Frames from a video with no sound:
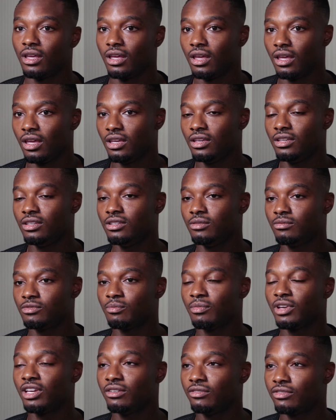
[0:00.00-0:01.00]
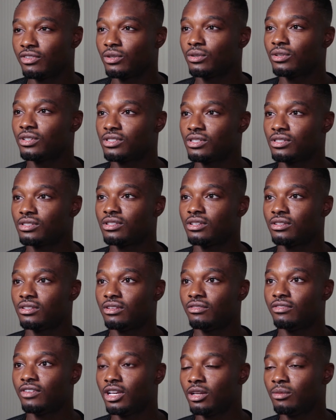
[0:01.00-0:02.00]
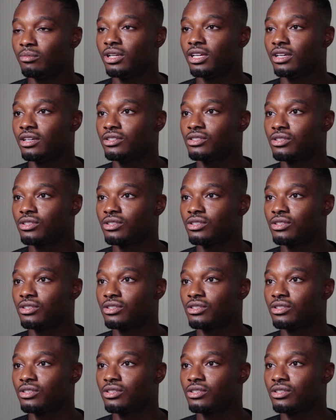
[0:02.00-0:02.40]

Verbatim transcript: his main focus is to develop players.